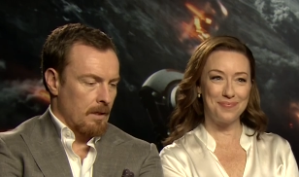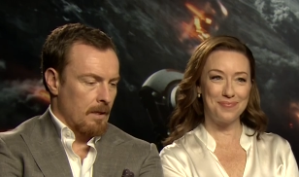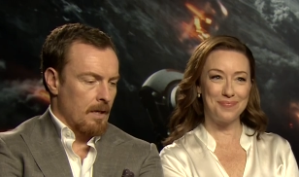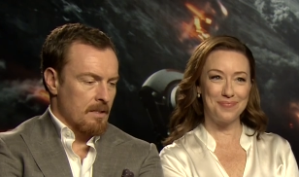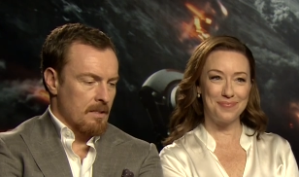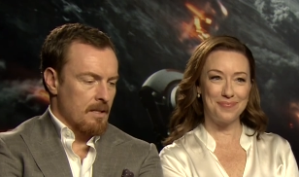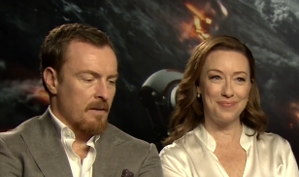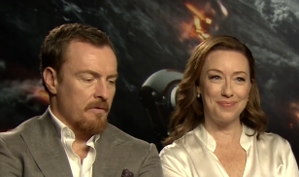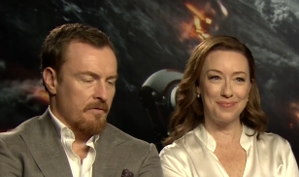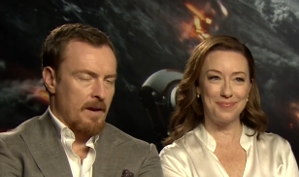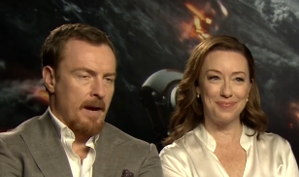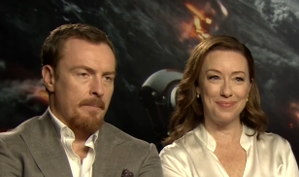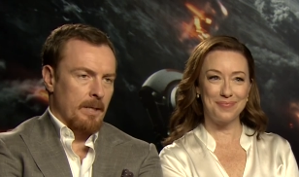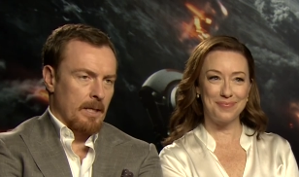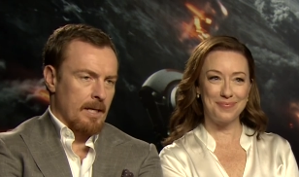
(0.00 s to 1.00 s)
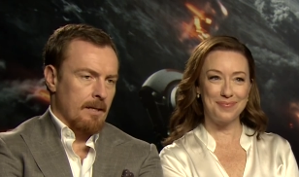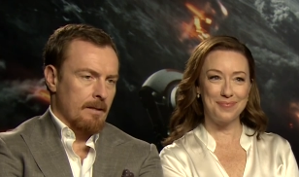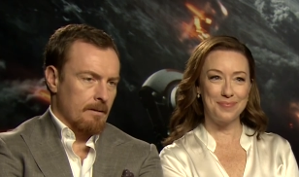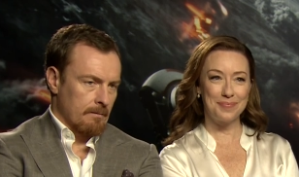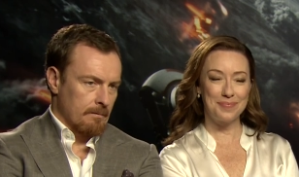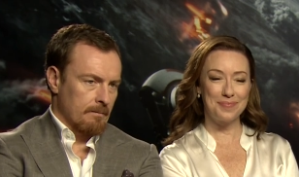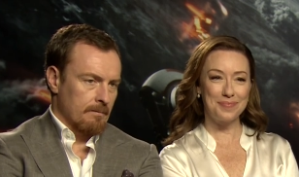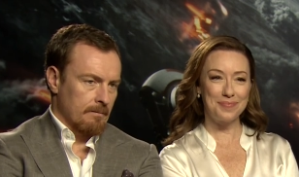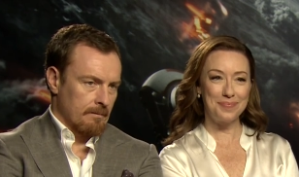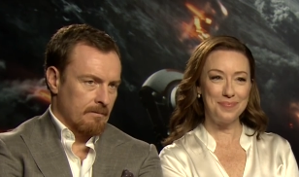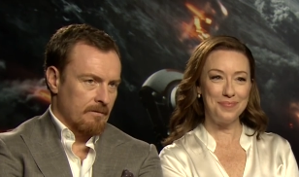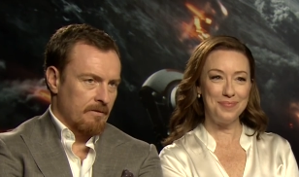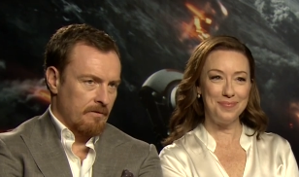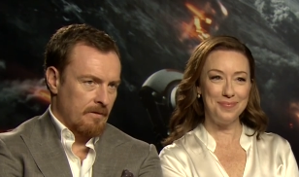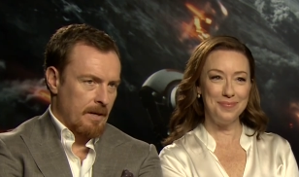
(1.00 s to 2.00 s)
Speaker 1: I'd say family.
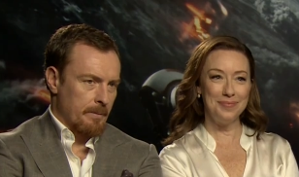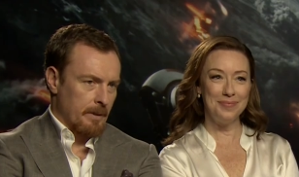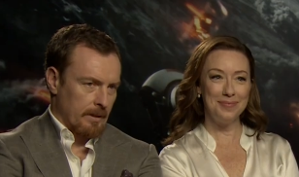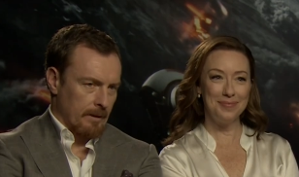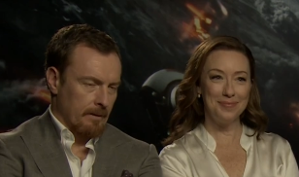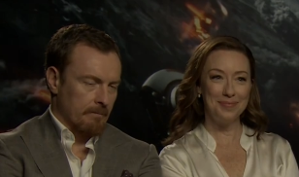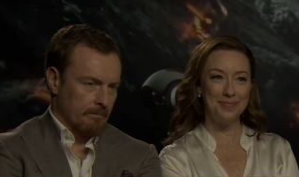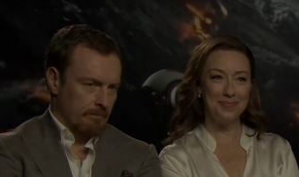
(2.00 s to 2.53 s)
Okay. Family.